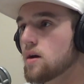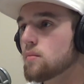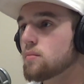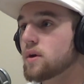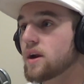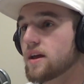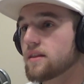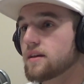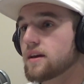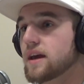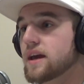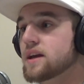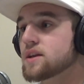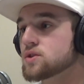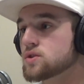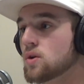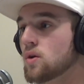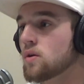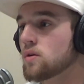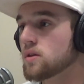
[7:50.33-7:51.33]
But I think
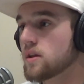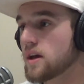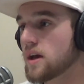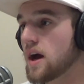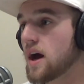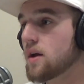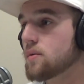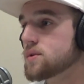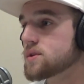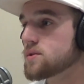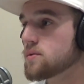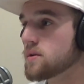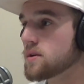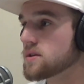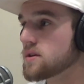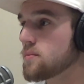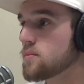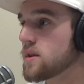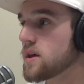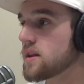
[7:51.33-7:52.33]
internally God was doing
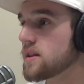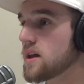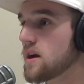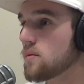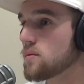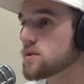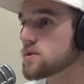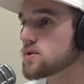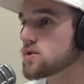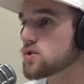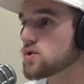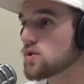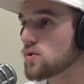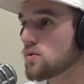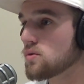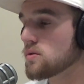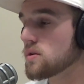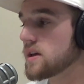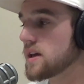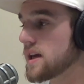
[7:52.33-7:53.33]
something that was
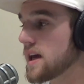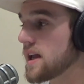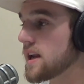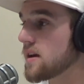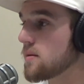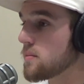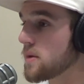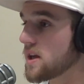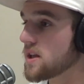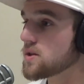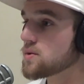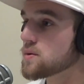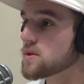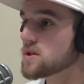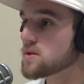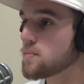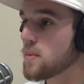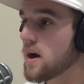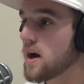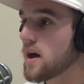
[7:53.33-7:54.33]
truly getting me to a
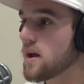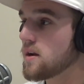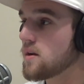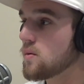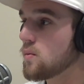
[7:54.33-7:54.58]
spot